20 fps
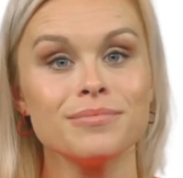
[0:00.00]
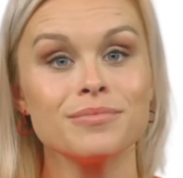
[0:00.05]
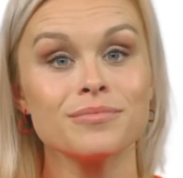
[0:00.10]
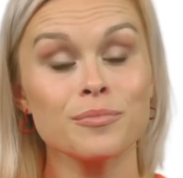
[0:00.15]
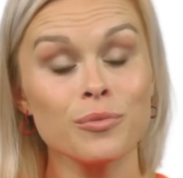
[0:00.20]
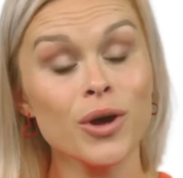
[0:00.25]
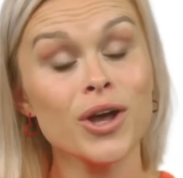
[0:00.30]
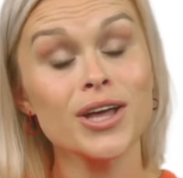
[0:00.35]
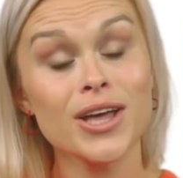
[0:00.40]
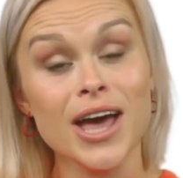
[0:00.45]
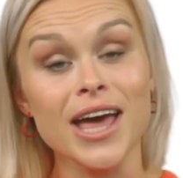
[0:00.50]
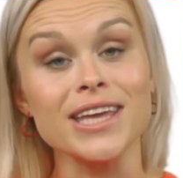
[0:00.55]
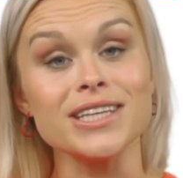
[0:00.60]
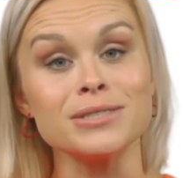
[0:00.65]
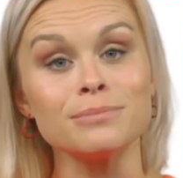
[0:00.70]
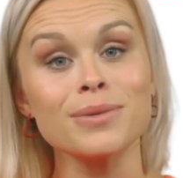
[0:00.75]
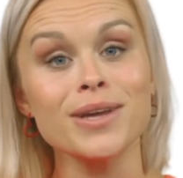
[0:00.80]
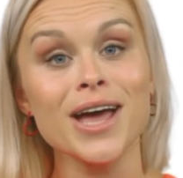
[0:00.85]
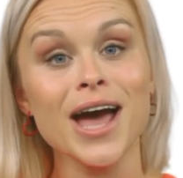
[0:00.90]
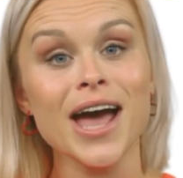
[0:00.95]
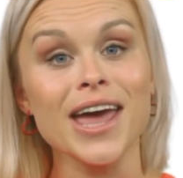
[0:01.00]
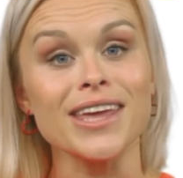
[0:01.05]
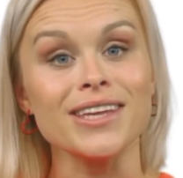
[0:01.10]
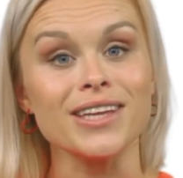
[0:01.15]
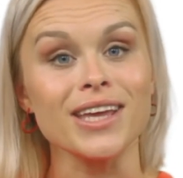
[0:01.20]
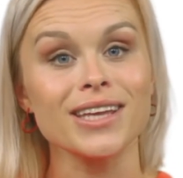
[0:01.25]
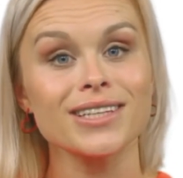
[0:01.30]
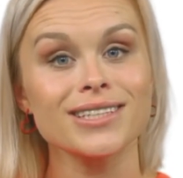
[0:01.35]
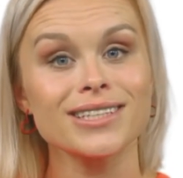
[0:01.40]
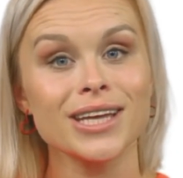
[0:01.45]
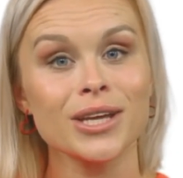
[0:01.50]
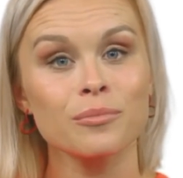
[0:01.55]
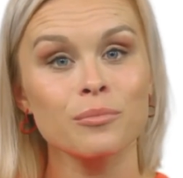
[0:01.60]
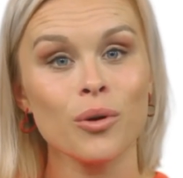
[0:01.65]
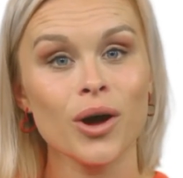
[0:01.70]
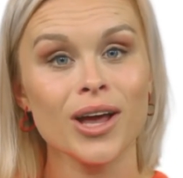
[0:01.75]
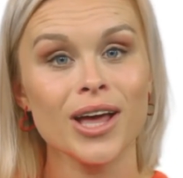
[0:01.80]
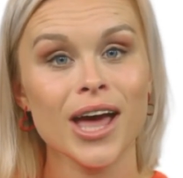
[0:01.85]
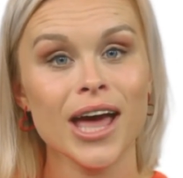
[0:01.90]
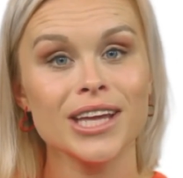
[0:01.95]
What lies behind us and
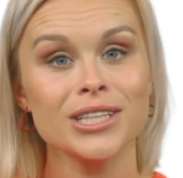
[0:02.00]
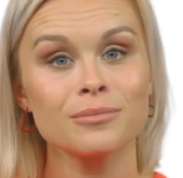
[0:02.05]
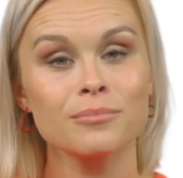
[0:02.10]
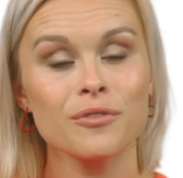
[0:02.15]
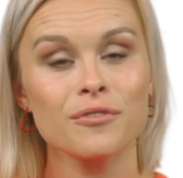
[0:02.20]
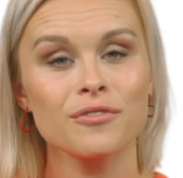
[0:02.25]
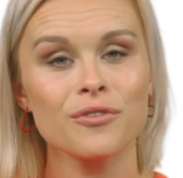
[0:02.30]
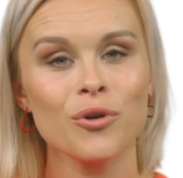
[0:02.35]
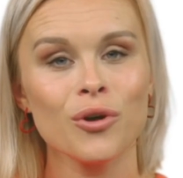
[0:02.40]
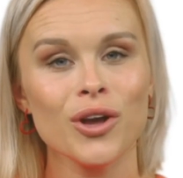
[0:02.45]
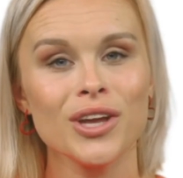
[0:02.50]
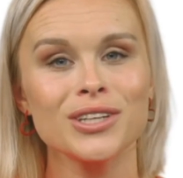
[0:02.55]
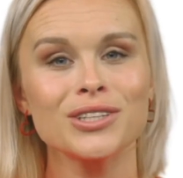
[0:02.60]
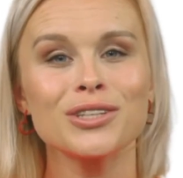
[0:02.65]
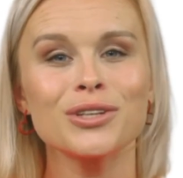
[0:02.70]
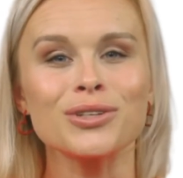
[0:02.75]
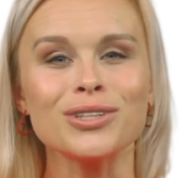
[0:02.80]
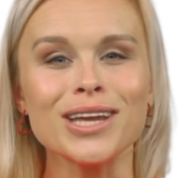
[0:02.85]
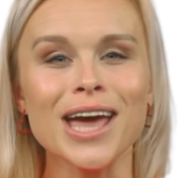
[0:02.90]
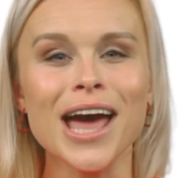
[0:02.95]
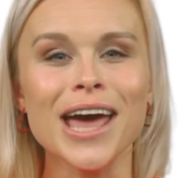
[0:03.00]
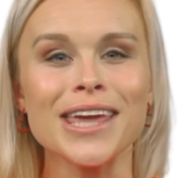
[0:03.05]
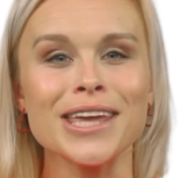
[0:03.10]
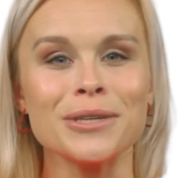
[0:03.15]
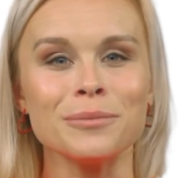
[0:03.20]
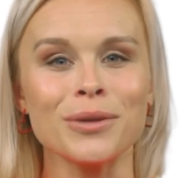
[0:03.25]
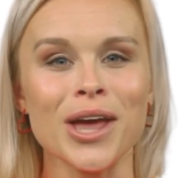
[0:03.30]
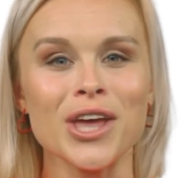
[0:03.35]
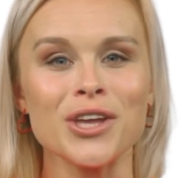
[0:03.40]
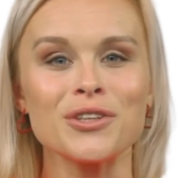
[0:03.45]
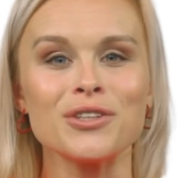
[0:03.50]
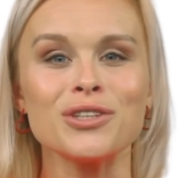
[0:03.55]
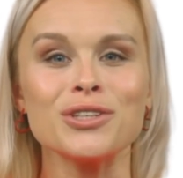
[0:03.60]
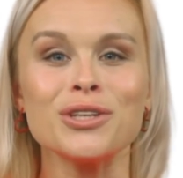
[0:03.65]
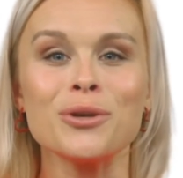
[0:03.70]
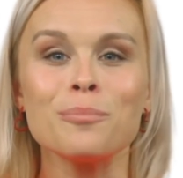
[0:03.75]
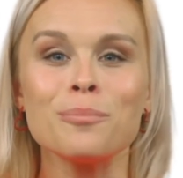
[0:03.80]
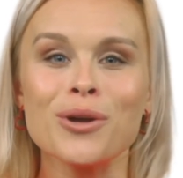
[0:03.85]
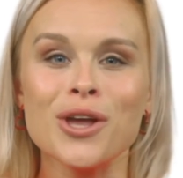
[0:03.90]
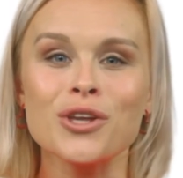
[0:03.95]
what lies before us are tiny matters
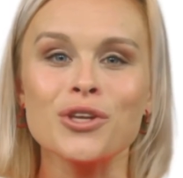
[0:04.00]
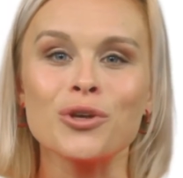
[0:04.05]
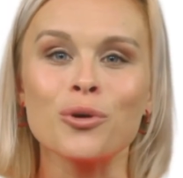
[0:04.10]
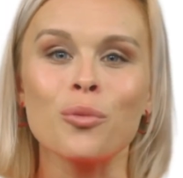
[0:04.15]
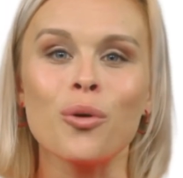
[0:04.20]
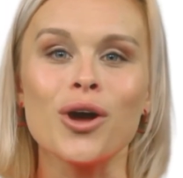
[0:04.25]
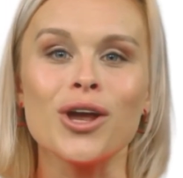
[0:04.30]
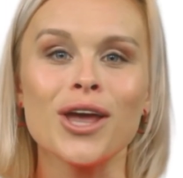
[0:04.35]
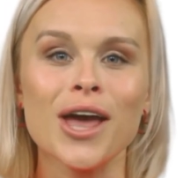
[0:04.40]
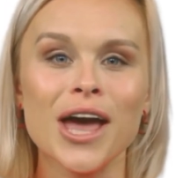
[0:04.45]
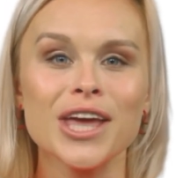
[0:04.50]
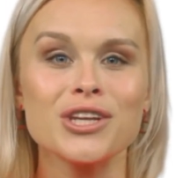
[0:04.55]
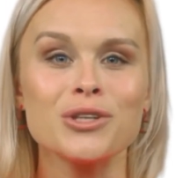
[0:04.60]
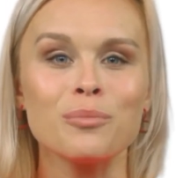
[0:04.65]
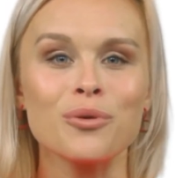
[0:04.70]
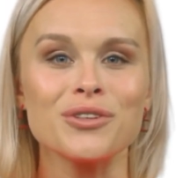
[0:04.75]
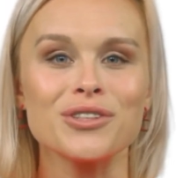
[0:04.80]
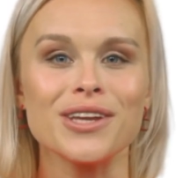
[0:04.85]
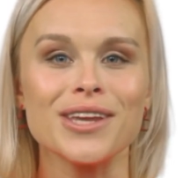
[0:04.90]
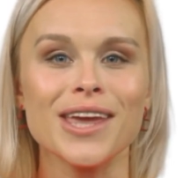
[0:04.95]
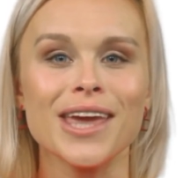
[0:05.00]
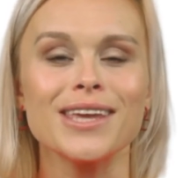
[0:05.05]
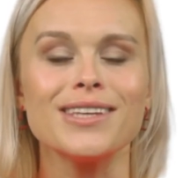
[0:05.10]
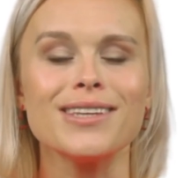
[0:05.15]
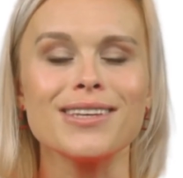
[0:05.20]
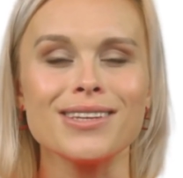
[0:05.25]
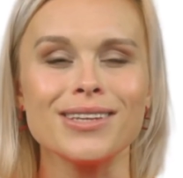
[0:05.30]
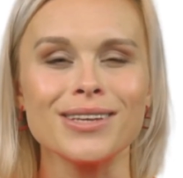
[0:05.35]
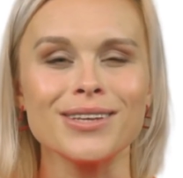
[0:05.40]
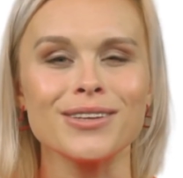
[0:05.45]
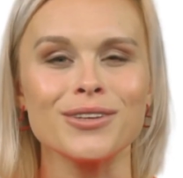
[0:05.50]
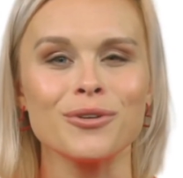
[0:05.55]
compared to what lies within us.